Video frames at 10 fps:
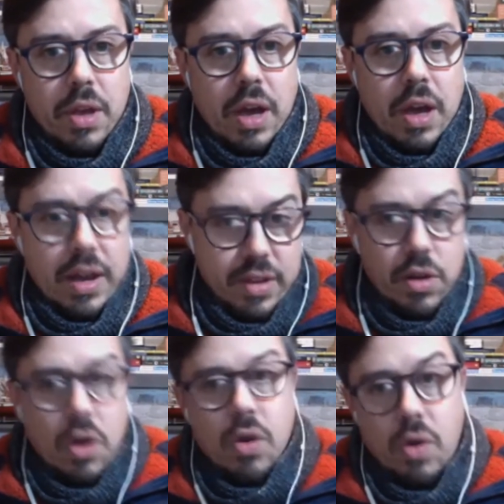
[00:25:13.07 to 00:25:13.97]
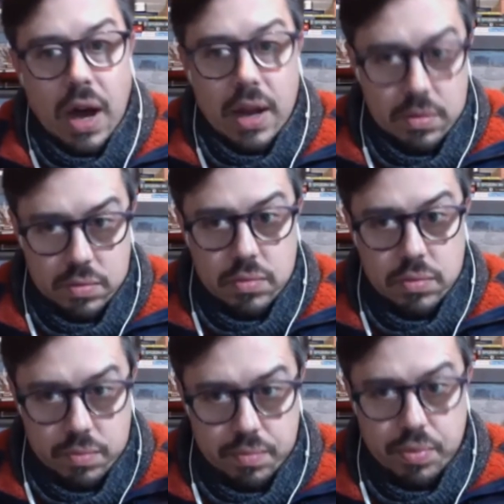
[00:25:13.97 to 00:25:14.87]
I said, no, I'll
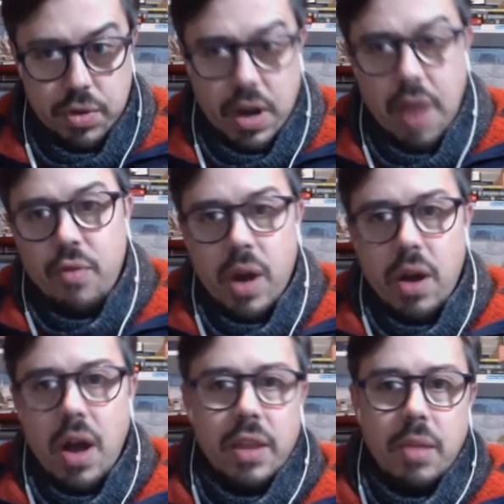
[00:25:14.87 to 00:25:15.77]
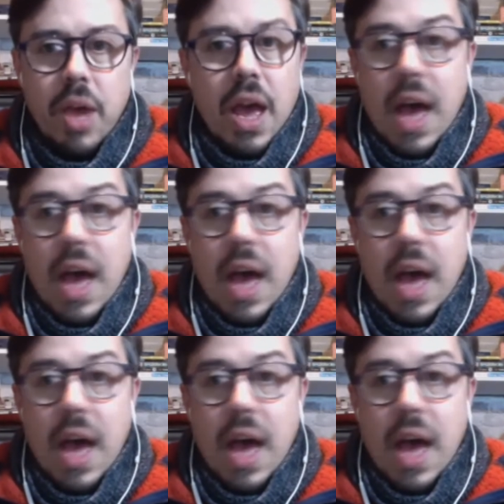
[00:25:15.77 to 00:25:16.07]
put Neverware on them.